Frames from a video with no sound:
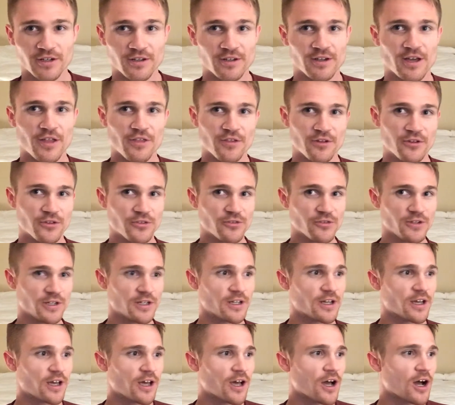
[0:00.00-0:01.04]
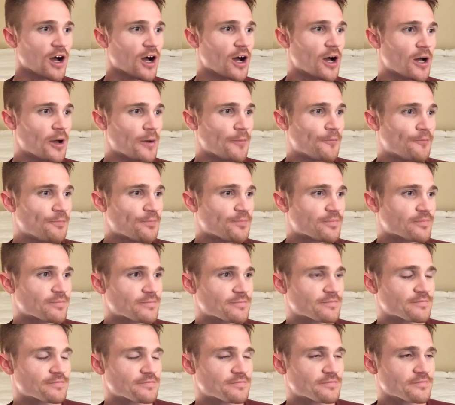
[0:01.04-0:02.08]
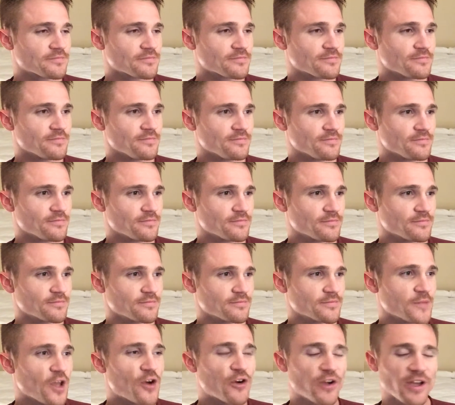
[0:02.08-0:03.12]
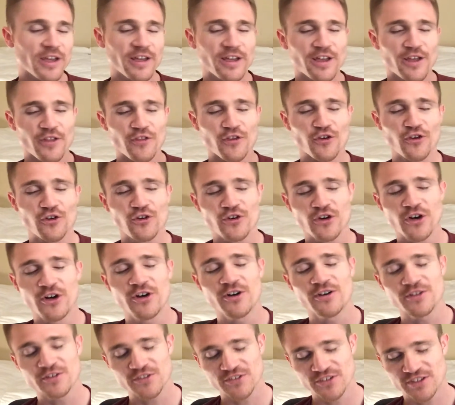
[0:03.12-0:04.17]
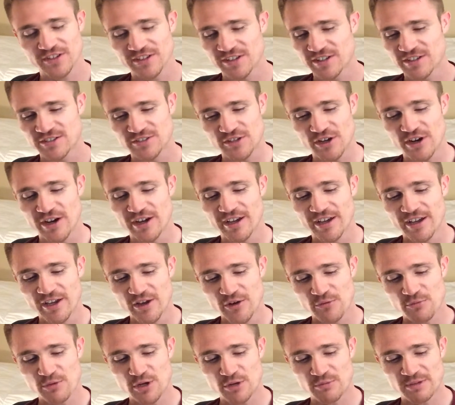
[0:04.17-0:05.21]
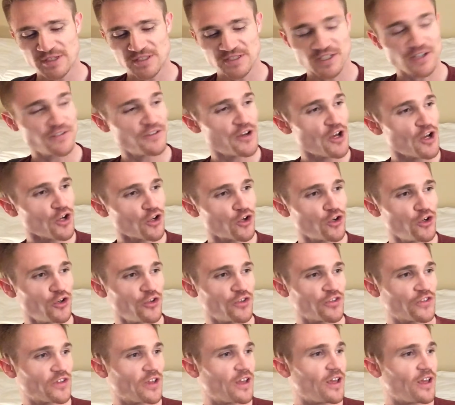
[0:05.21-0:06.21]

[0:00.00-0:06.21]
I thought it was funny. Um, okay, the goals. Sorry, repeating myself. Goals.